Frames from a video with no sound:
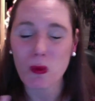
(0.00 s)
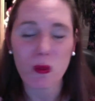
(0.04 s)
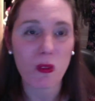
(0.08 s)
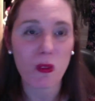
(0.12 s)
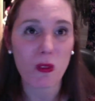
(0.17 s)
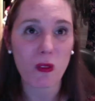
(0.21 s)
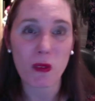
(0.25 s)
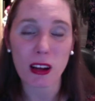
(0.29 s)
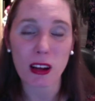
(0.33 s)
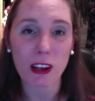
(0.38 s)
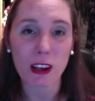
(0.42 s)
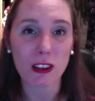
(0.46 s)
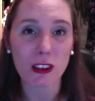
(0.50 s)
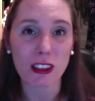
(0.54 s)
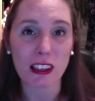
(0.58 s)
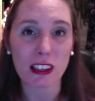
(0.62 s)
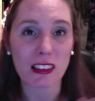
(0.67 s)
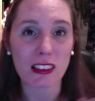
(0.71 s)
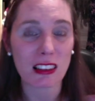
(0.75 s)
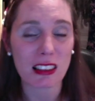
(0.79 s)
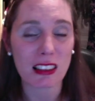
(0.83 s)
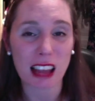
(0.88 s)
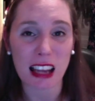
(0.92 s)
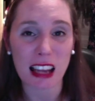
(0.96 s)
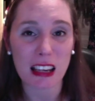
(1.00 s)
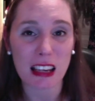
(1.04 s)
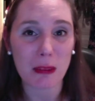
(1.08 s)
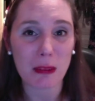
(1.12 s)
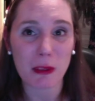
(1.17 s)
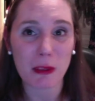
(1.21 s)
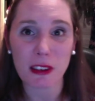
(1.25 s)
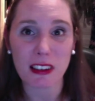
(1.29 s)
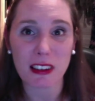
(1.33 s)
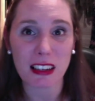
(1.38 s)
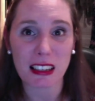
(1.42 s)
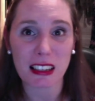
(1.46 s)
my goodness, is
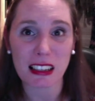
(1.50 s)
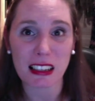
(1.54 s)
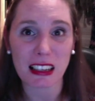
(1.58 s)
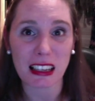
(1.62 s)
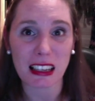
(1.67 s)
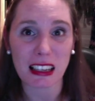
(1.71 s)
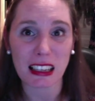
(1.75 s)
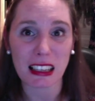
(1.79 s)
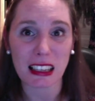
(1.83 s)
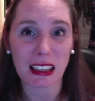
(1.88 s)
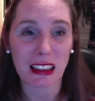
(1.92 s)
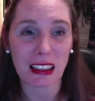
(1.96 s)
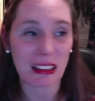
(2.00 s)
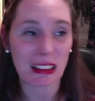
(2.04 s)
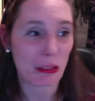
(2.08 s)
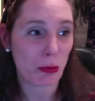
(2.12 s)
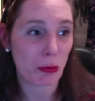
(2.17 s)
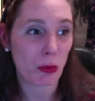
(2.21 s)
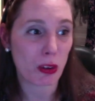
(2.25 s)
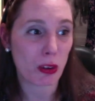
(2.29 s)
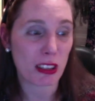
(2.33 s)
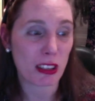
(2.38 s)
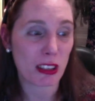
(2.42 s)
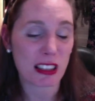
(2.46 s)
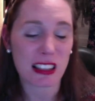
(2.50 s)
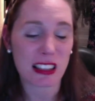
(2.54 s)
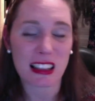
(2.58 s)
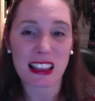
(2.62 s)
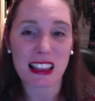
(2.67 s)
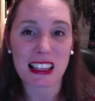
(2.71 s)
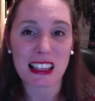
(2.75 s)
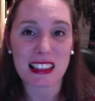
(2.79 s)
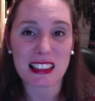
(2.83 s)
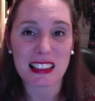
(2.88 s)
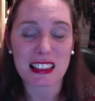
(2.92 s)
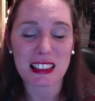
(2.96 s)
anyone gonna want to
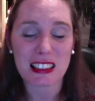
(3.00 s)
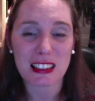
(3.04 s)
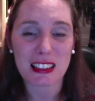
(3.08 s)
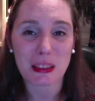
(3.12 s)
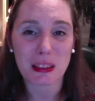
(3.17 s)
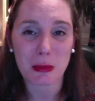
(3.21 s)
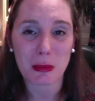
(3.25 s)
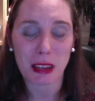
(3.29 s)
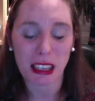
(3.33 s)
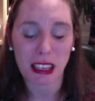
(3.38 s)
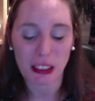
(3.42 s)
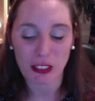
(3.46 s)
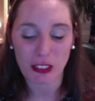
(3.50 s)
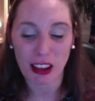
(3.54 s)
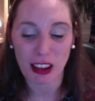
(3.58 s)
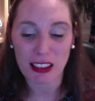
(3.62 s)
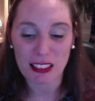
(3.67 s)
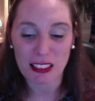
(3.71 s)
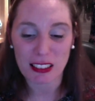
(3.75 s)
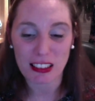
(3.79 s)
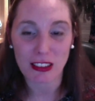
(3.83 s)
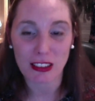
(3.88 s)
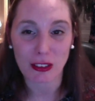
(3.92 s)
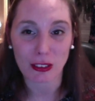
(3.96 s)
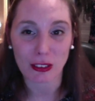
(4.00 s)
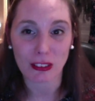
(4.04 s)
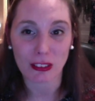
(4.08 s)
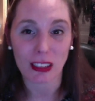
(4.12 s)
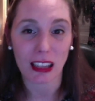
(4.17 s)
listen to me ranting on?